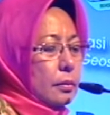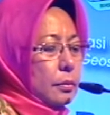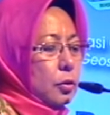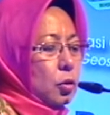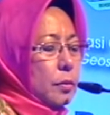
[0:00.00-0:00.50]

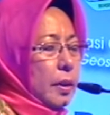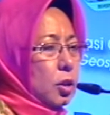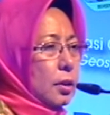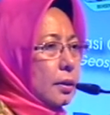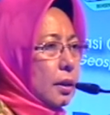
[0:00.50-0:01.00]

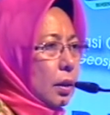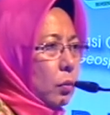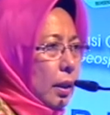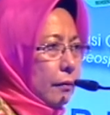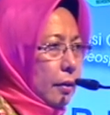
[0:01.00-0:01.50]
geospatial data that
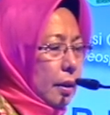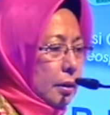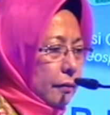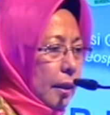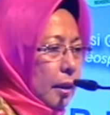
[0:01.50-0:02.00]
we have
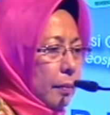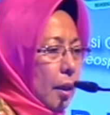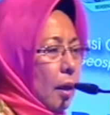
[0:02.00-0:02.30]
developed.